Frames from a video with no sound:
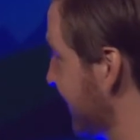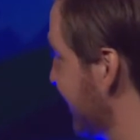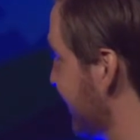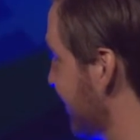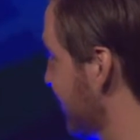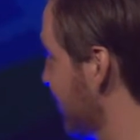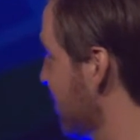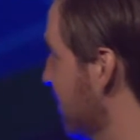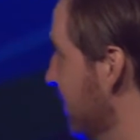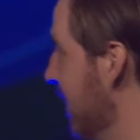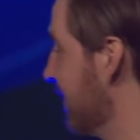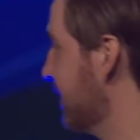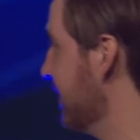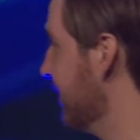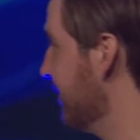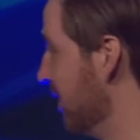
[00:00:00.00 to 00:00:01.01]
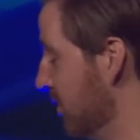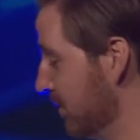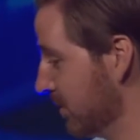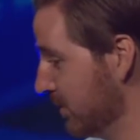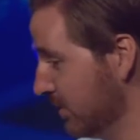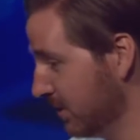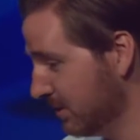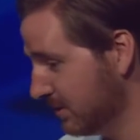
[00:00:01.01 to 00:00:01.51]
because the true blockchain developer
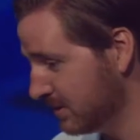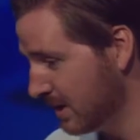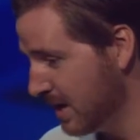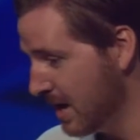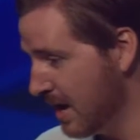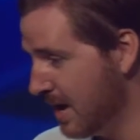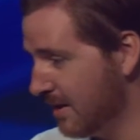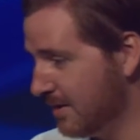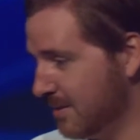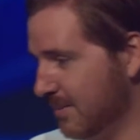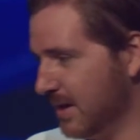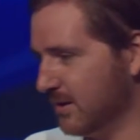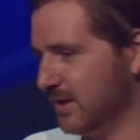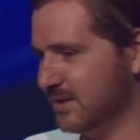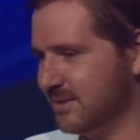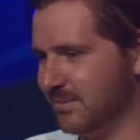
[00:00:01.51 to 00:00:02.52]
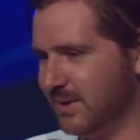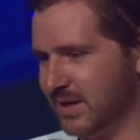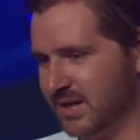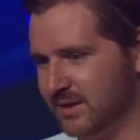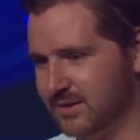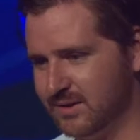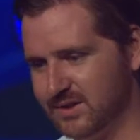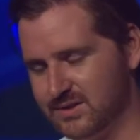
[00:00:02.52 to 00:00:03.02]
gurus that make lots of
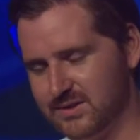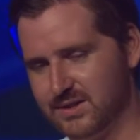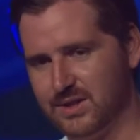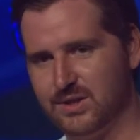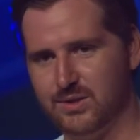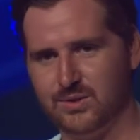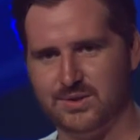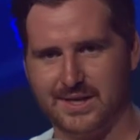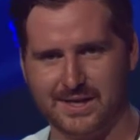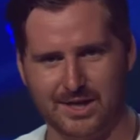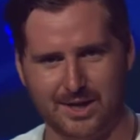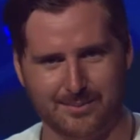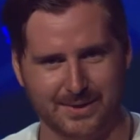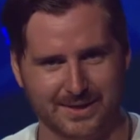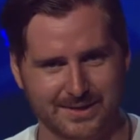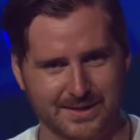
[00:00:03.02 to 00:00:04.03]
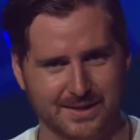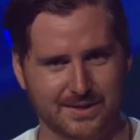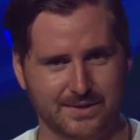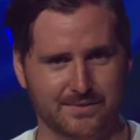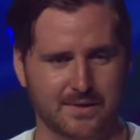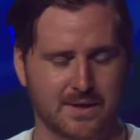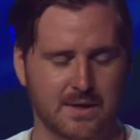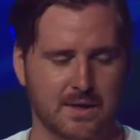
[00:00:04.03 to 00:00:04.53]
money, there's a huge economic
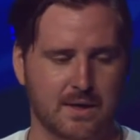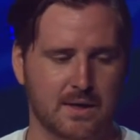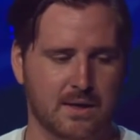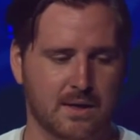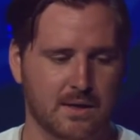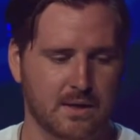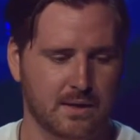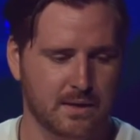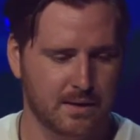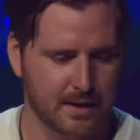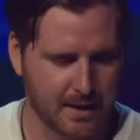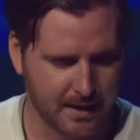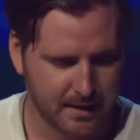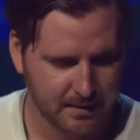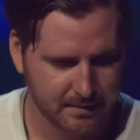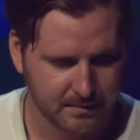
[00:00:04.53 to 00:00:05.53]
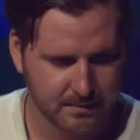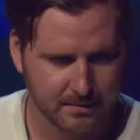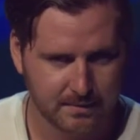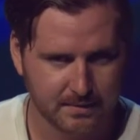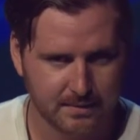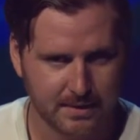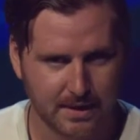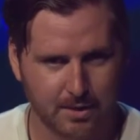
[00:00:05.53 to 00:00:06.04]
incentive not
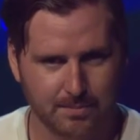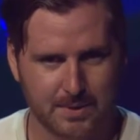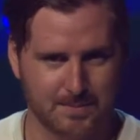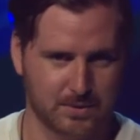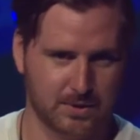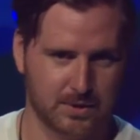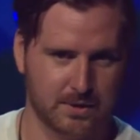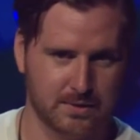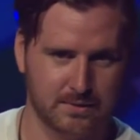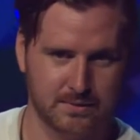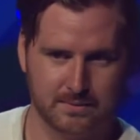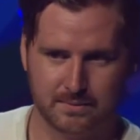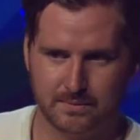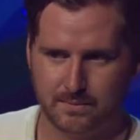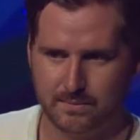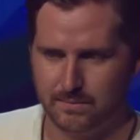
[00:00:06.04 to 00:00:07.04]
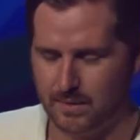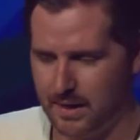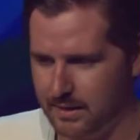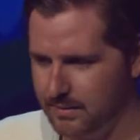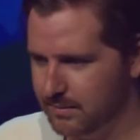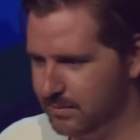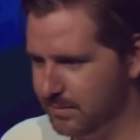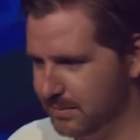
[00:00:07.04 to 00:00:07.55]
to help people learn.
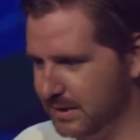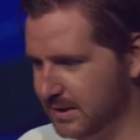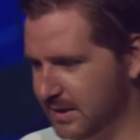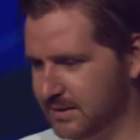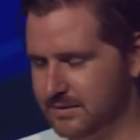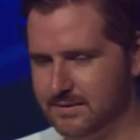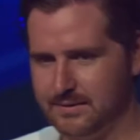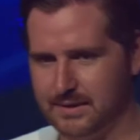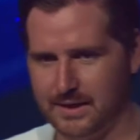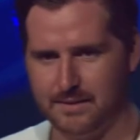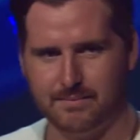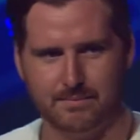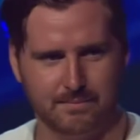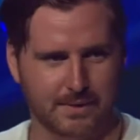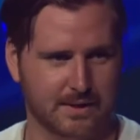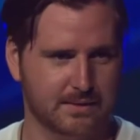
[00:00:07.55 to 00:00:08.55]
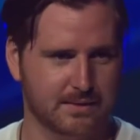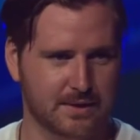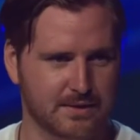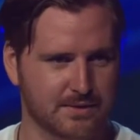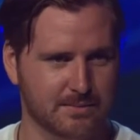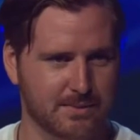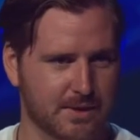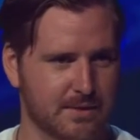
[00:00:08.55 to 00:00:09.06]
Why? Because they make
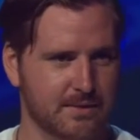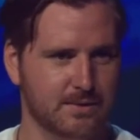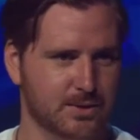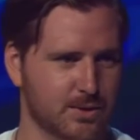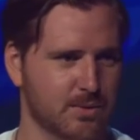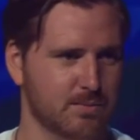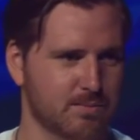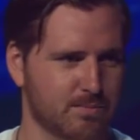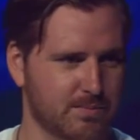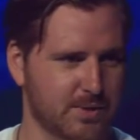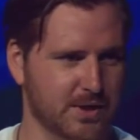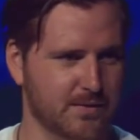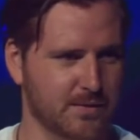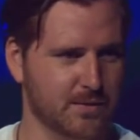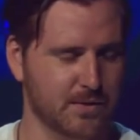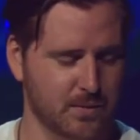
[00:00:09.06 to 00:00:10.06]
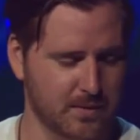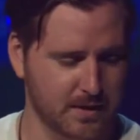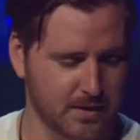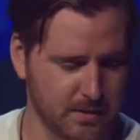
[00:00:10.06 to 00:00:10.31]
tons of money, being the only one